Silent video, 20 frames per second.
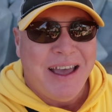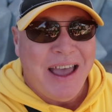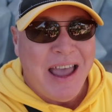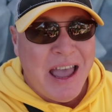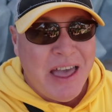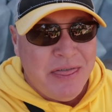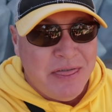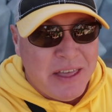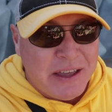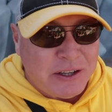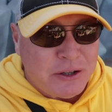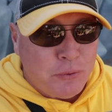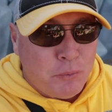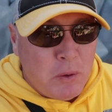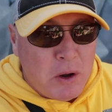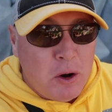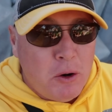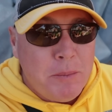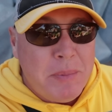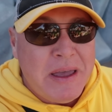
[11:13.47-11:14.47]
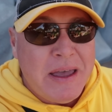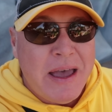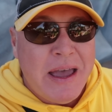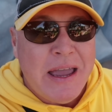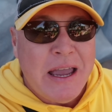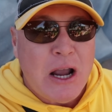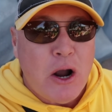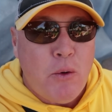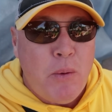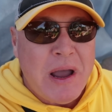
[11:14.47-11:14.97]
And this will be
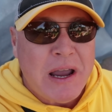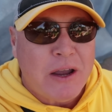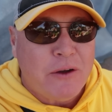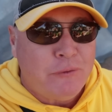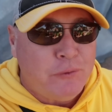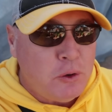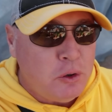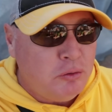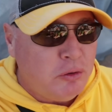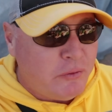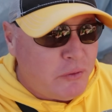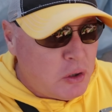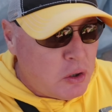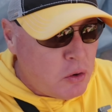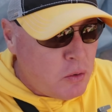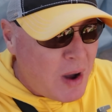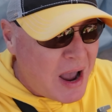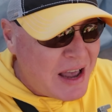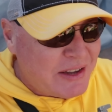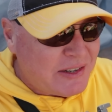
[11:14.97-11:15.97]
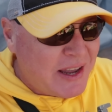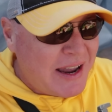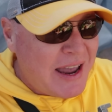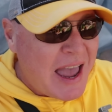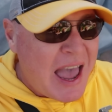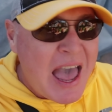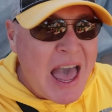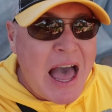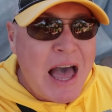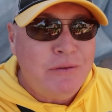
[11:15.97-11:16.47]
a quick food review, as I
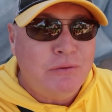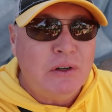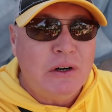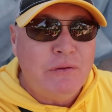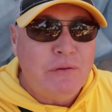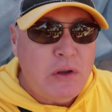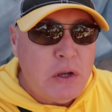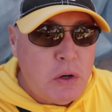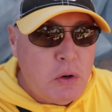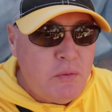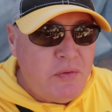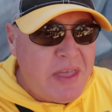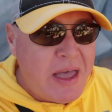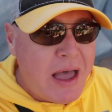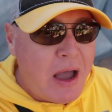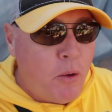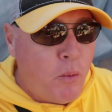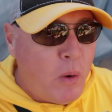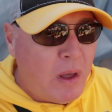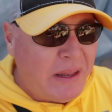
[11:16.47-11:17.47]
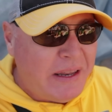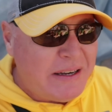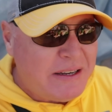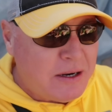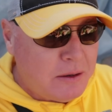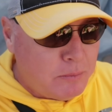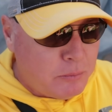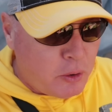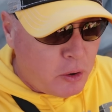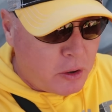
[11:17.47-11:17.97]
have reviewed that
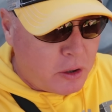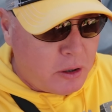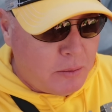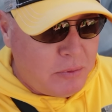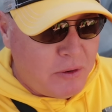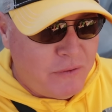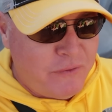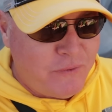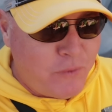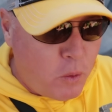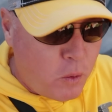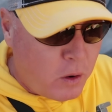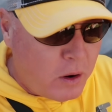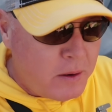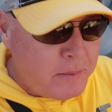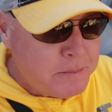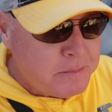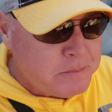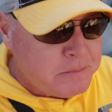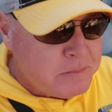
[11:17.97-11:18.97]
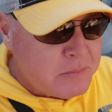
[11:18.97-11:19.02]
Wellington burger before.